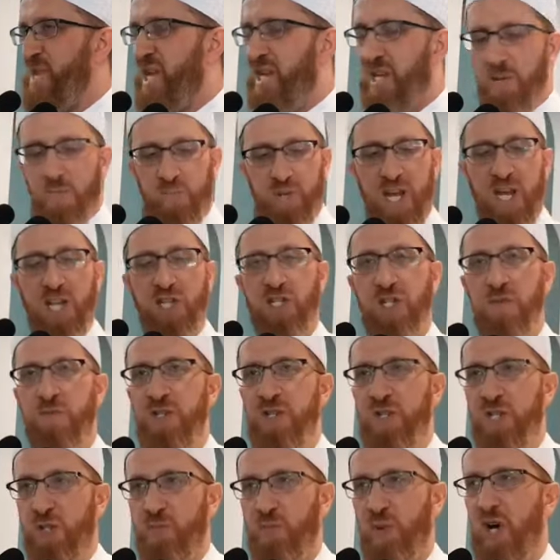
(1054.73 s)
He placed them
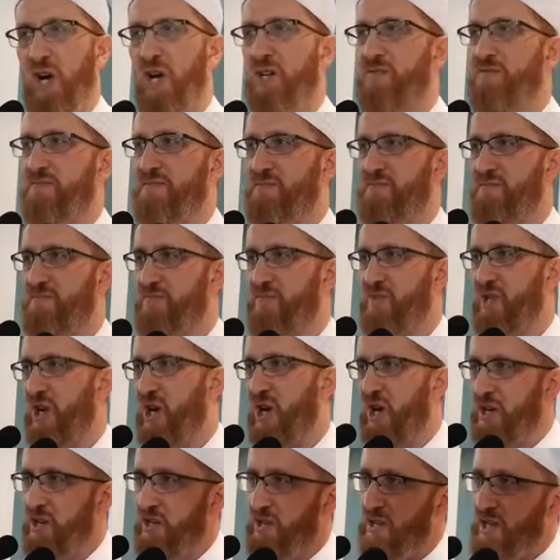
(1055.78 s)
in a spot
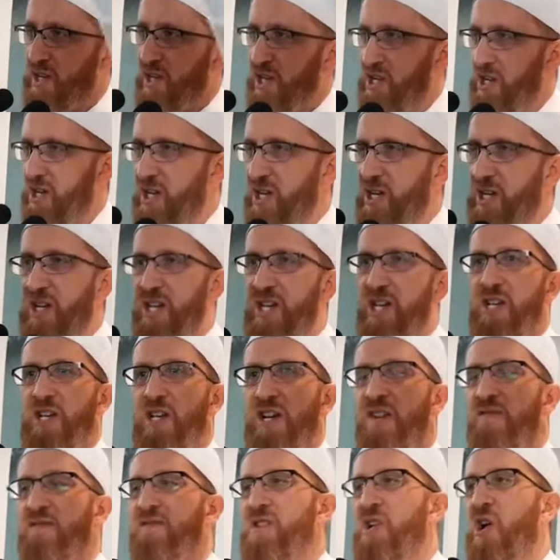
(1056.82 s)
on the hill
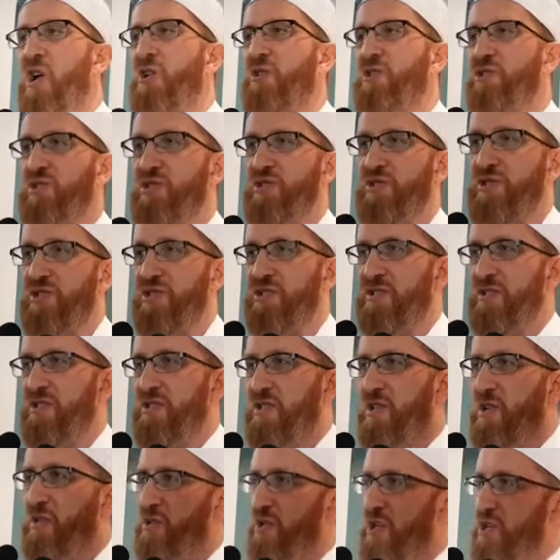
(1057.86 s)
of the archers,
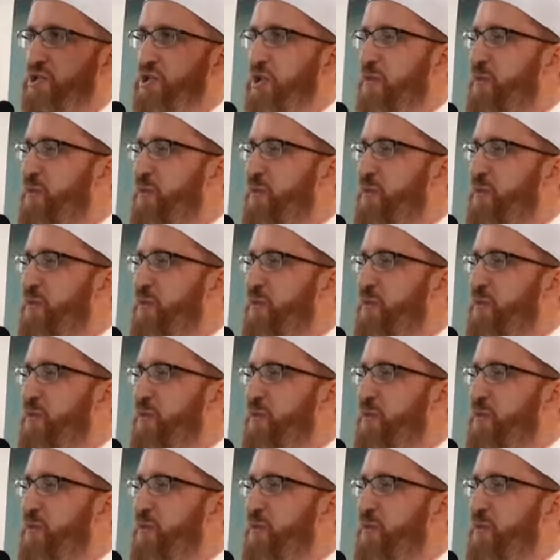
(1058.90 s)
known as